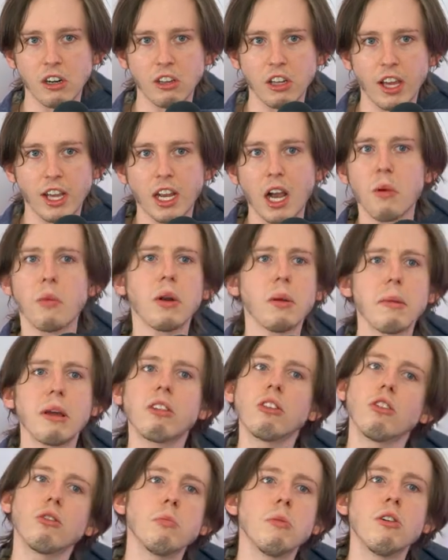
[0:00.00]
are like, I want to
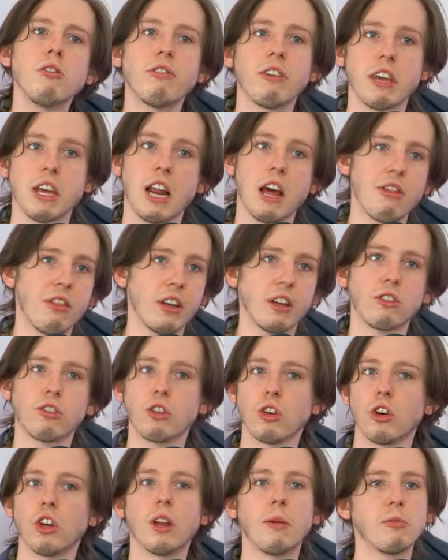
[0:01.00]
make this movie and I think it's
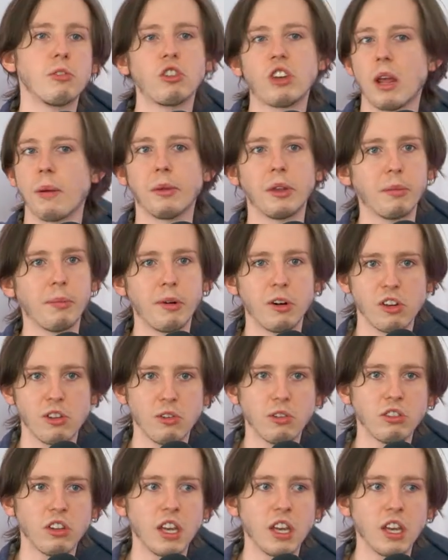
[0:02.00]
good, I'm just able to produce